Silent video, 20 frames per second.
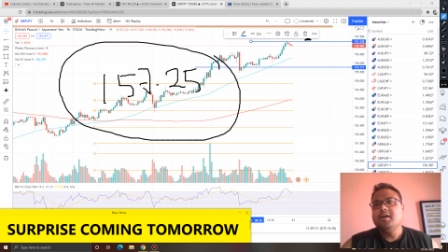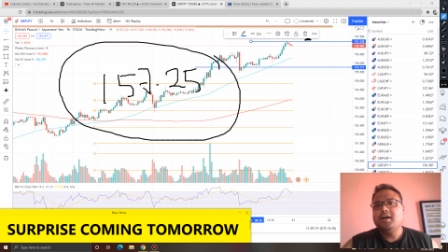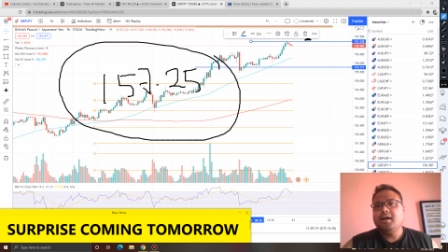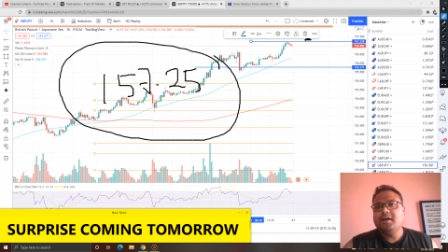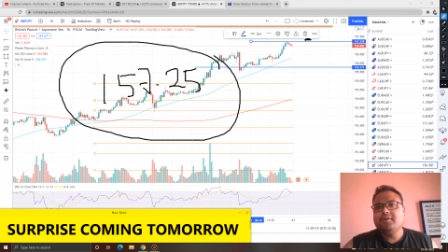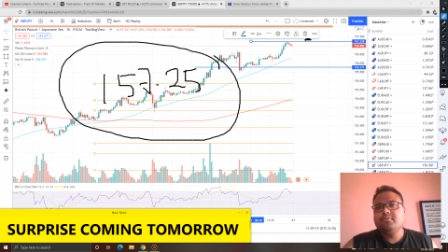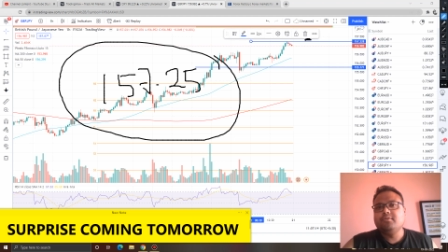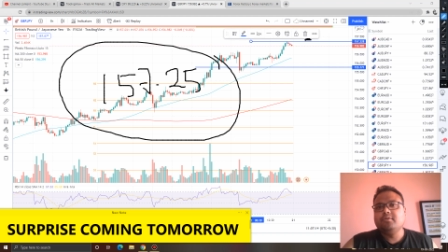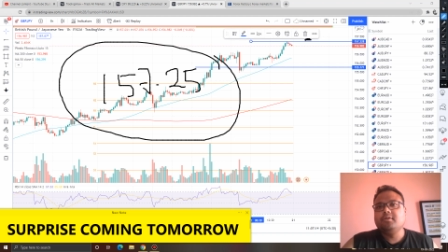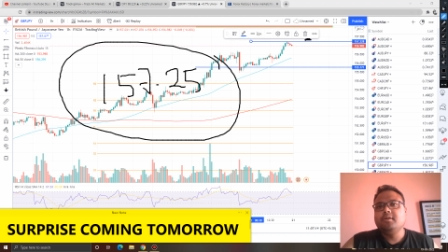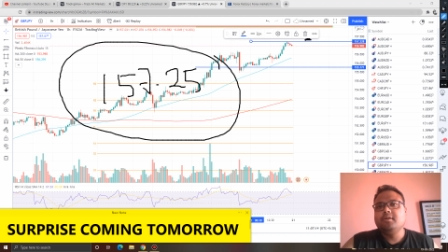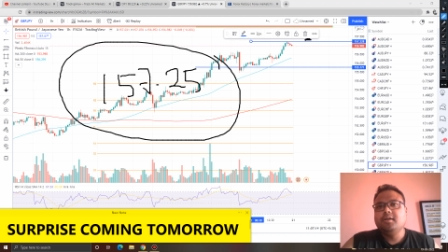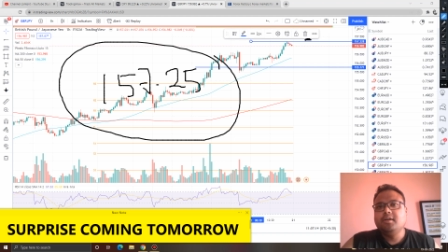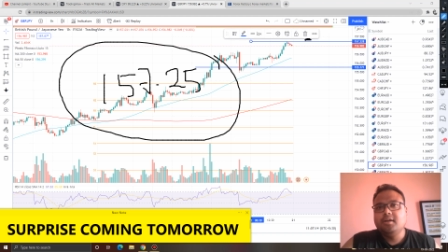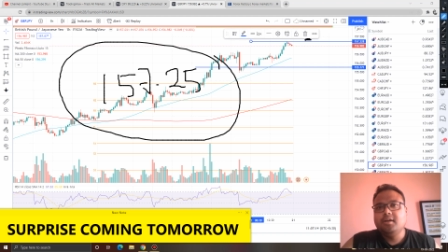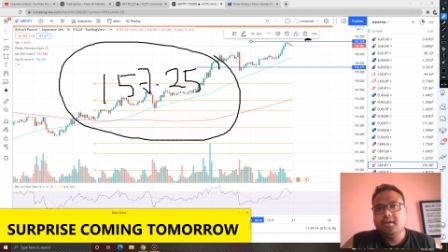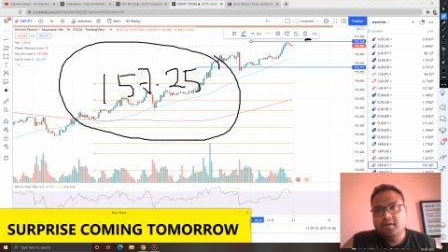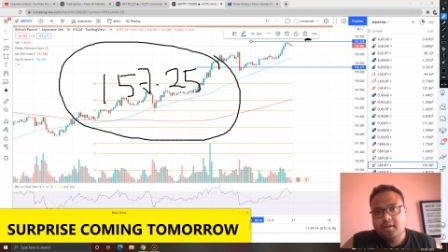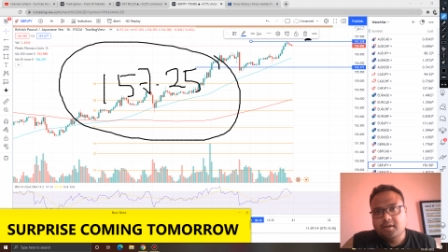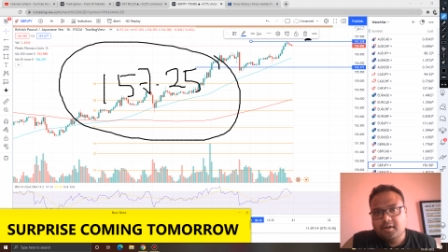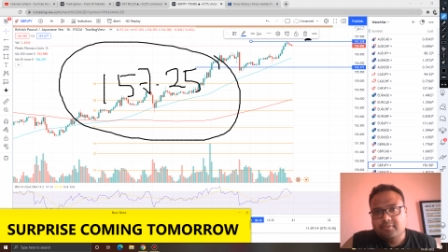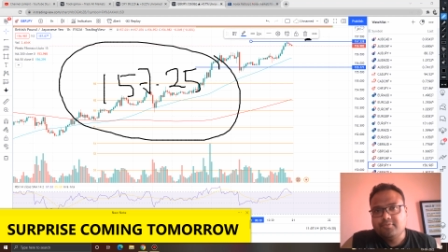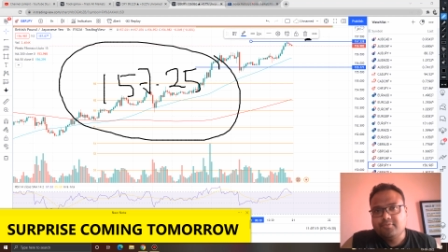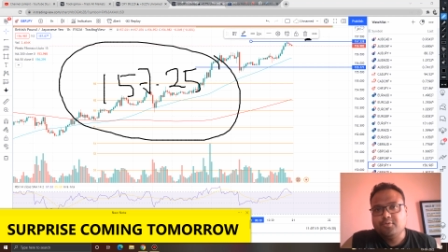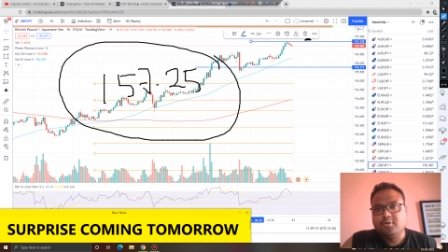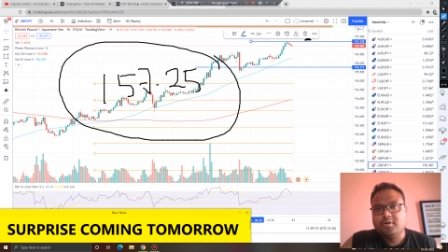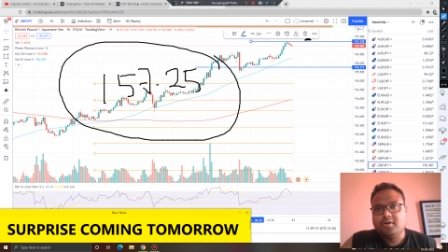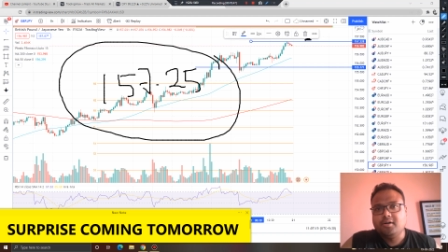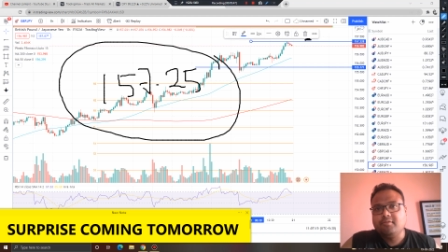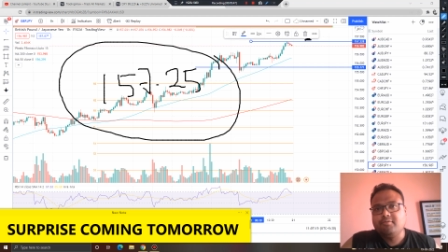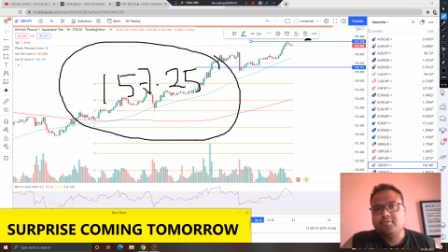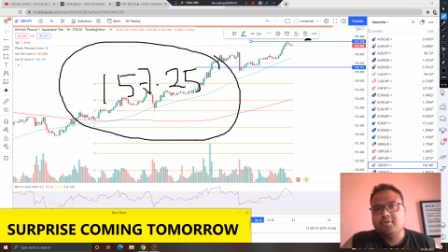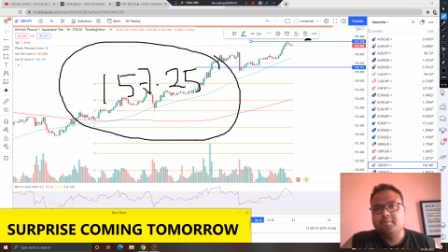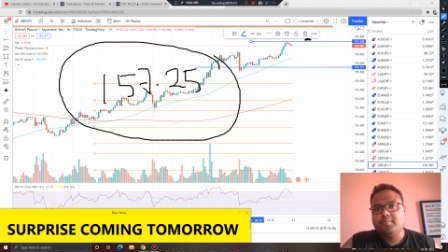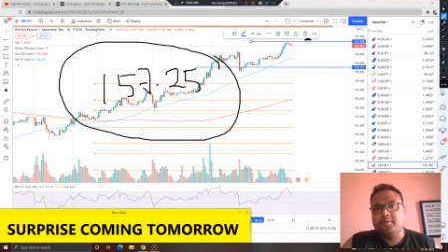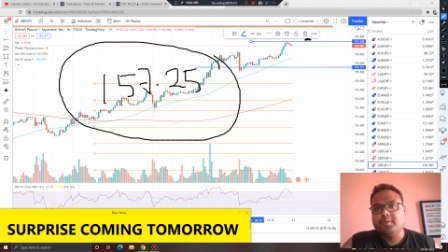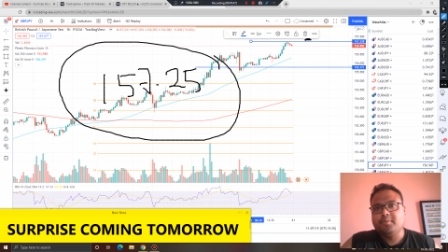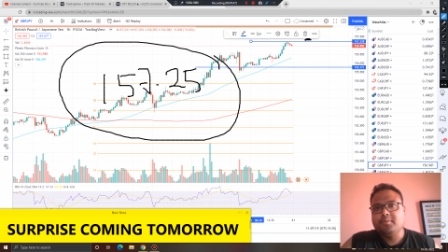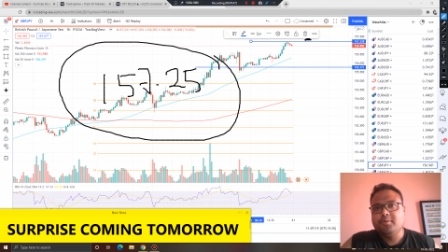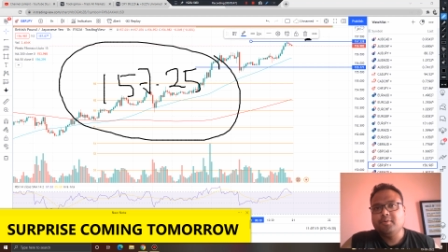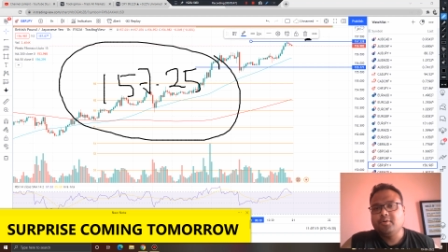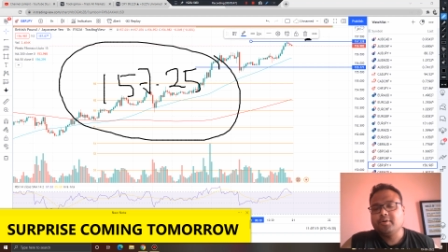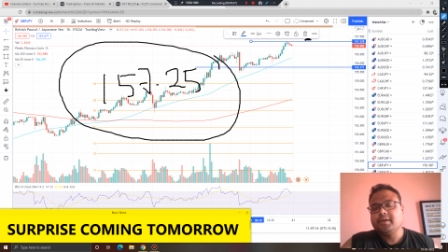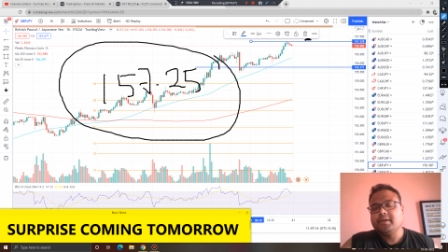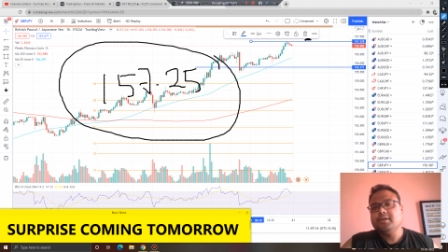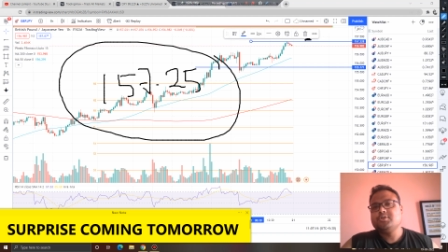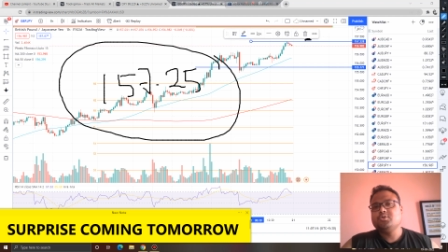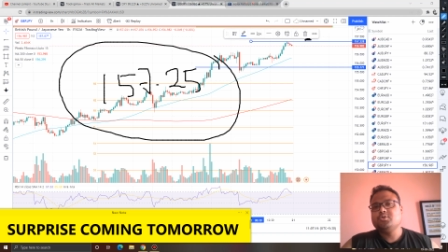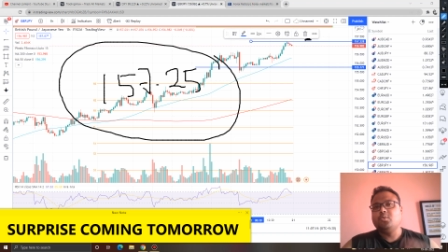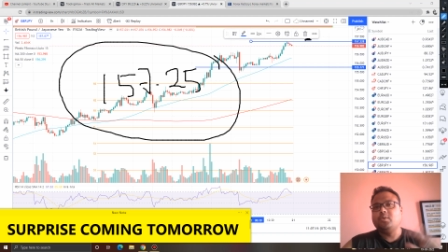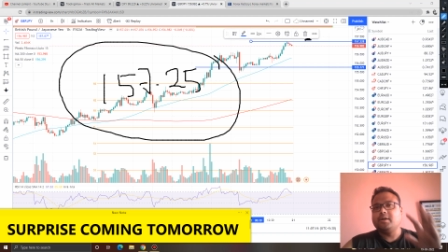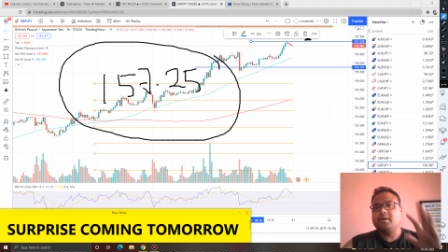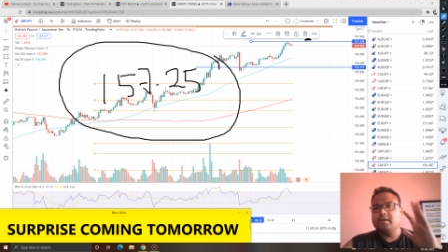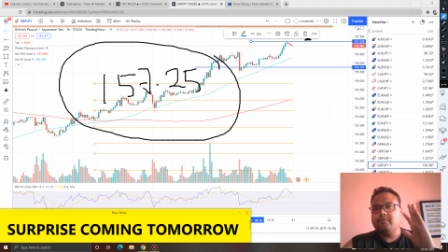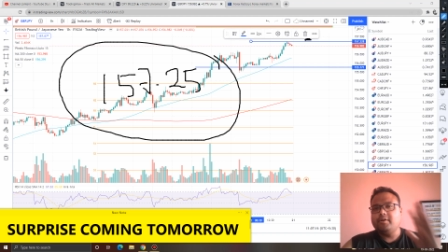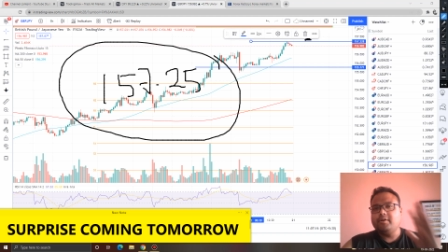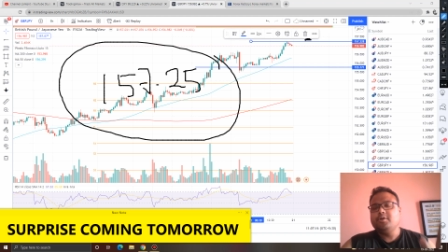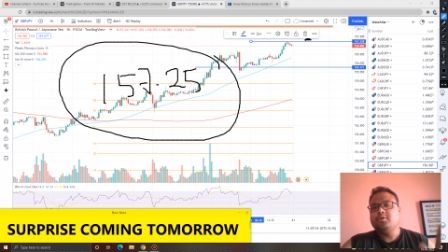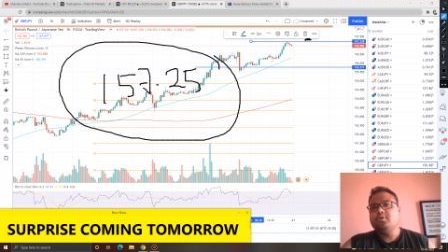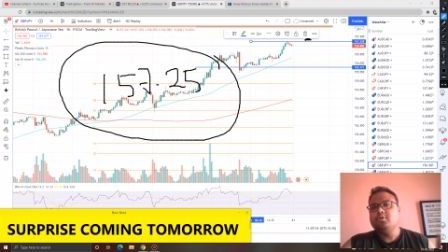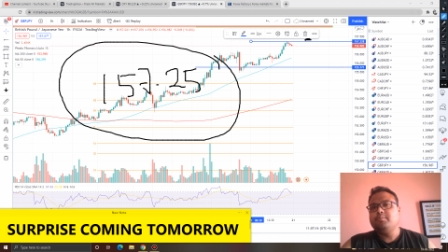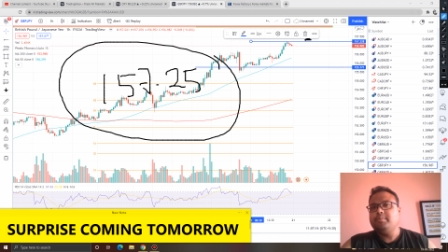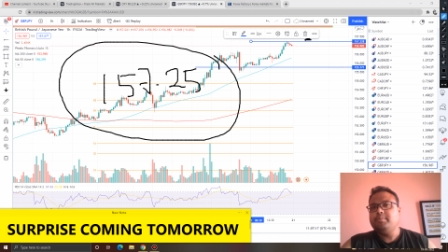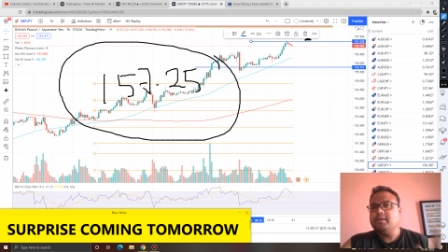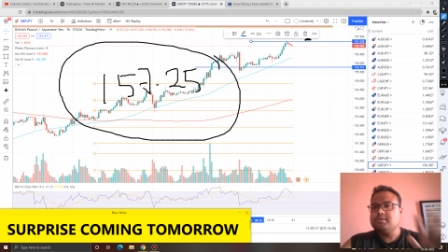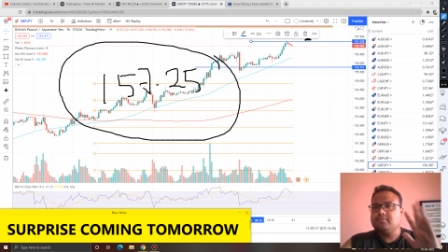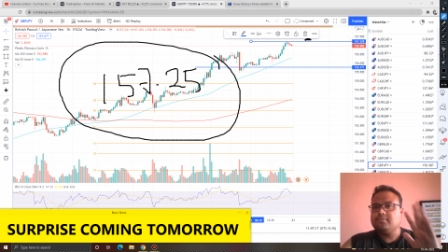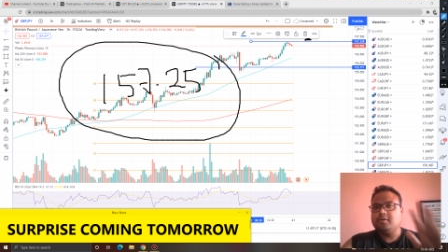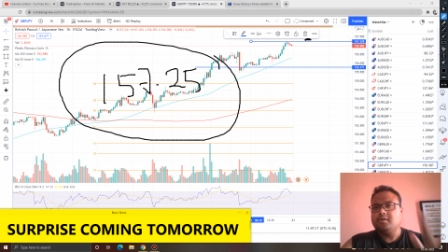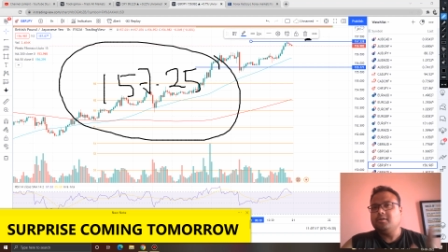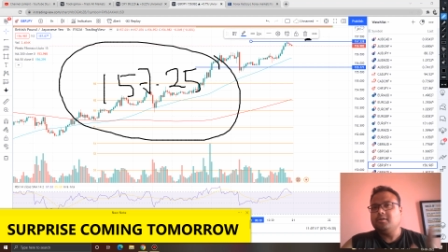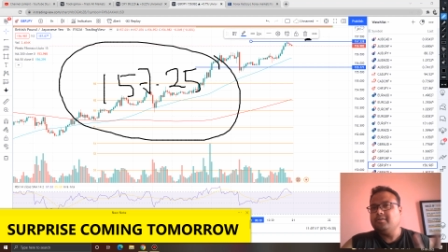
I would love to learn from you. Okay, so whatever you do, please follow